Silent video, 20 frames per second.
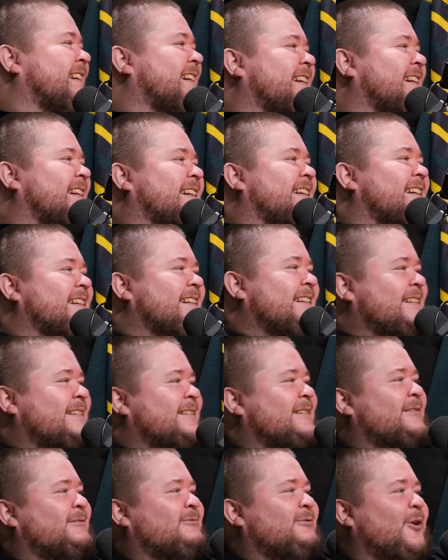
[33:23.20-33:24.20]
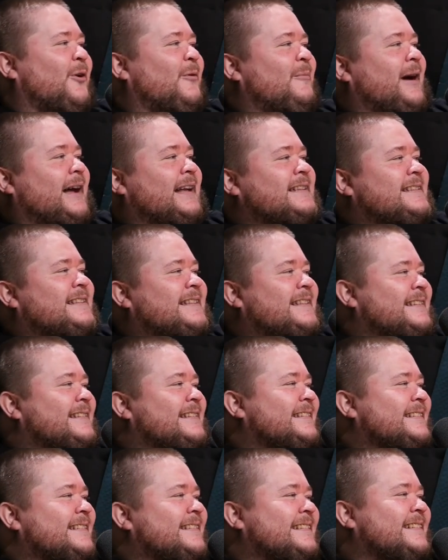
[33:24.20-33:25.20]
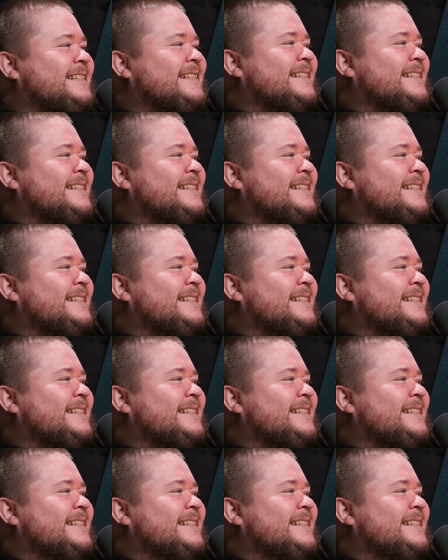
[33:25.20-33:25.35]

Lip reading: And he screamed after. And he